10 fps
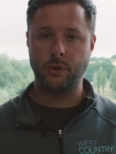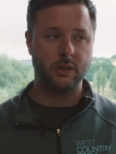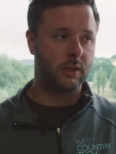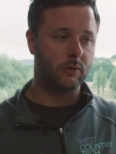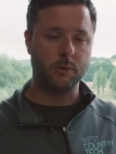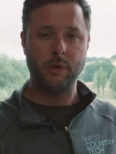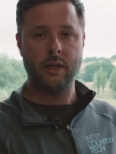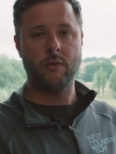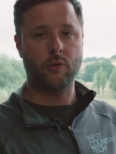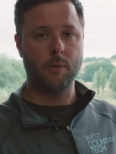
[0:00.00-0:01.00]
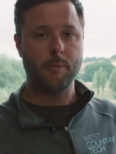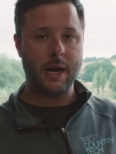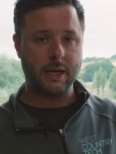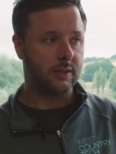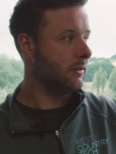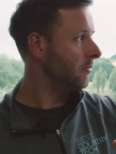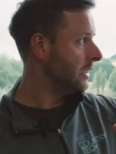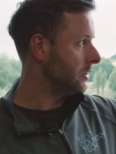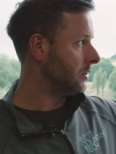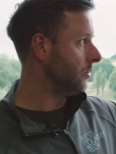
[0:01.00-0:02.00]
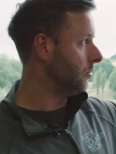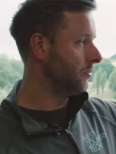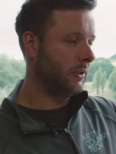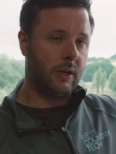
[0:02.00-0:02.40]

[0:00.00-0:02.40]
because ultimately you've got a mast installed,